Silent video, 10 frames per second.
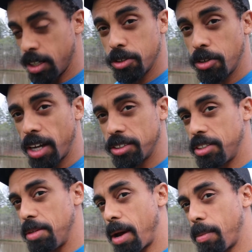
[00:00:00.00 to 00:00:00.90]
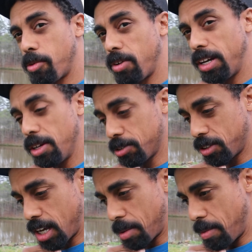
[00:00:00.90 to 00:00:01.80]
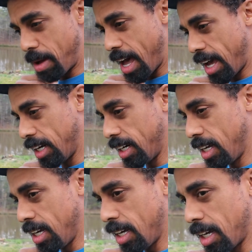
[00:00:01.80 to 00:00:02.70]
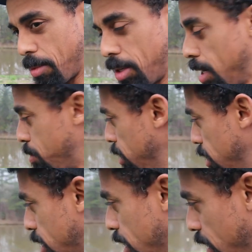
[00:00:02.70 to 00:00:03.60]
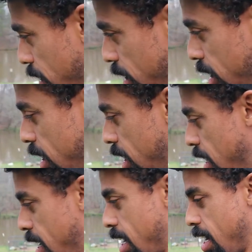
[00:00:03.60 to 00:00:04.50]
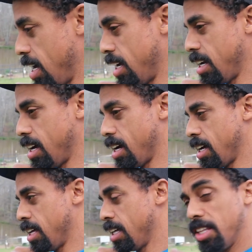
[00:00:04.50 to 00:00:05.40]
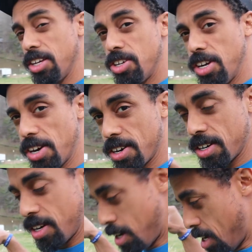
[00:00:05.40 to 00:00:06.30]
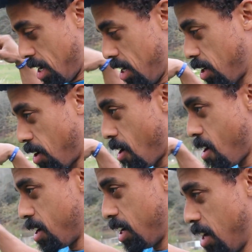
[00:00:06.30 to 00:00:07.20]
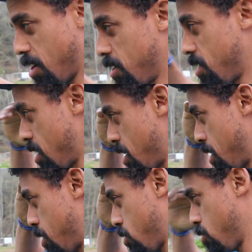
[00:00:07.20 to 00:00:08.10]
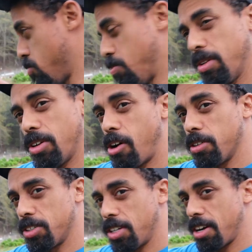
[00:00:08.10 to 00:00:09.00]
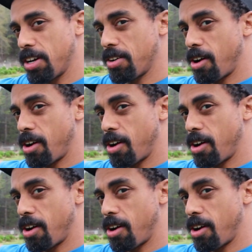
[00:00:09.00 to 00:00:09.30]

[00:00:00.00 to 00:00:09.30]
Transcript: So nice to see my perennials coming back and coming up and looking good. And this year in the garden here, this is all this area,